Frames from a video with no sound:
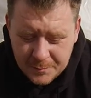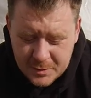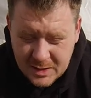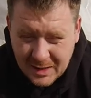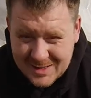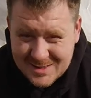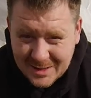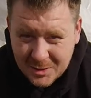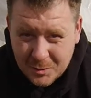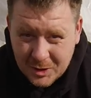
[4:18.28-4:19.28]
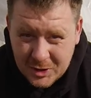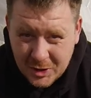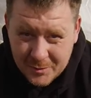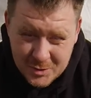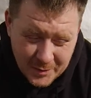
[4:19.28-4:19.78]
Because the last thing I want to
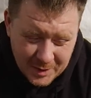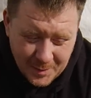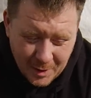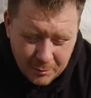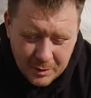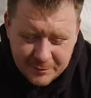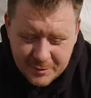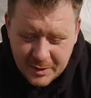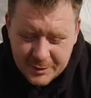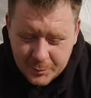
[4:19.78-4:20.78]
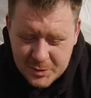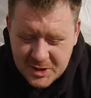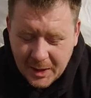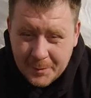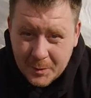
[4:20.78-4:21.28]
do is when I'm out, if I end up
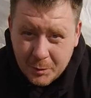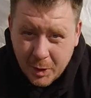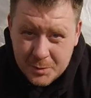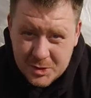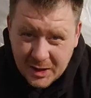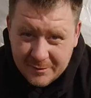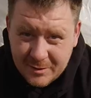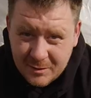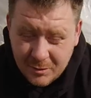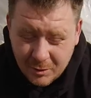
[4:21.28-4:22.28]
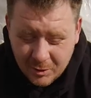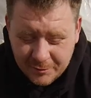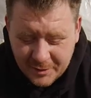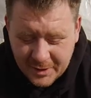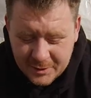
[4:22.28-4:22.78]
snapping a prop shaft, or
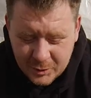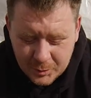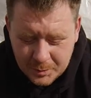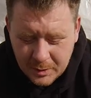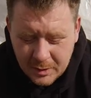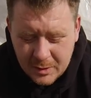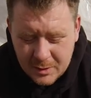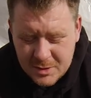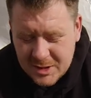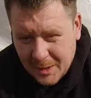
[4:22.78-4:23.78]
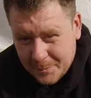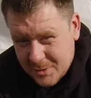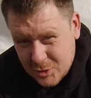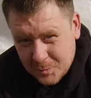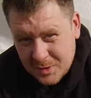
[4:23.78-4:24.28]
if I end up snapping
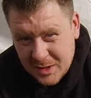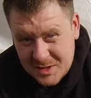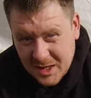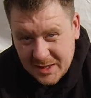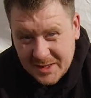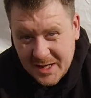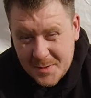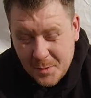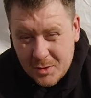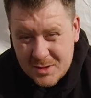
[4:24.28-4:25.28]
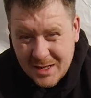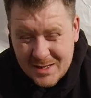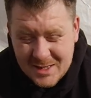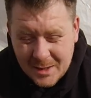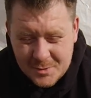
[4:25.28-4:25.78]
something inside the gearbox, 9
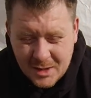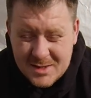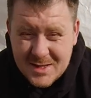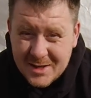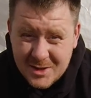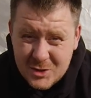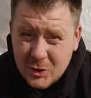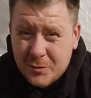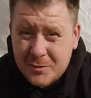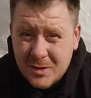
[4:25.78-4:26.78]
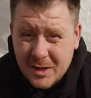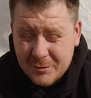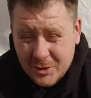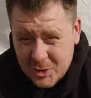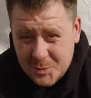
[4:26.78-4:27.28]
times out of 10 you're stuffed. You
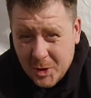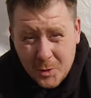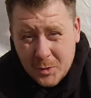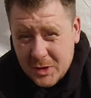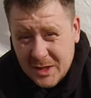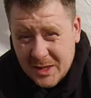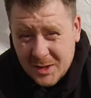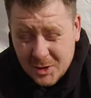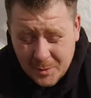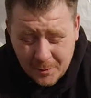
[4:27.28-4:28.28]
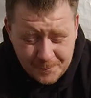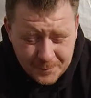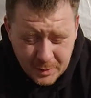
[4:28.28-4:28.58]
haven't got a spare one, you can't go out,